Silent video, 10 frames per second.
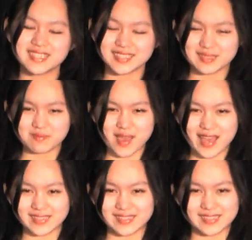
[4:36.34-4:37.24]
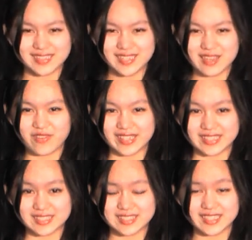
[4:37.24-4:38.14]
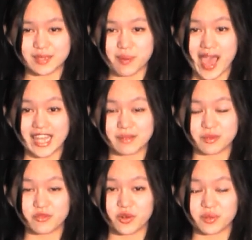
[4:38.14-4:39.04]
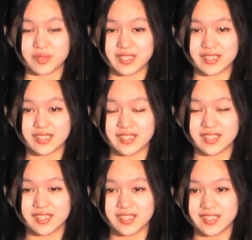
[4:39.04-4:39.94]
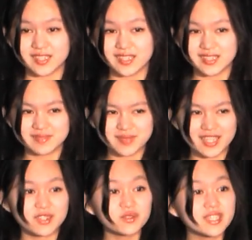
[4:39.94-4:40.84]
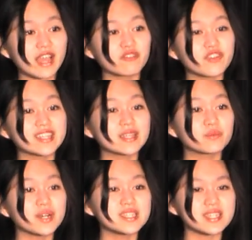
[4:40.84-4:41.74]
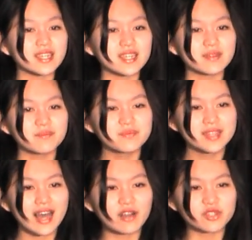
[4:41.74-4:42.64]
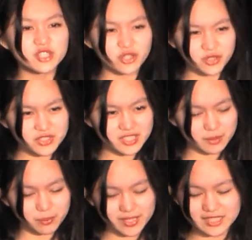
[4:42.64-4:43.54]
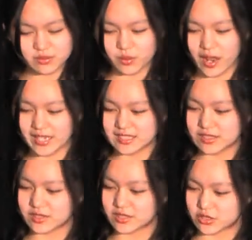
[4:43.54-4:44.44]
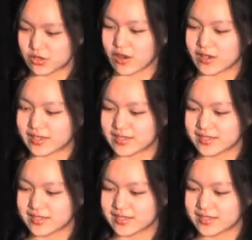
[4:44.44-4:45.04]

It doesn't matter if I can see the path before me. I can only have faith that one day I'll return to the place where I started drawing.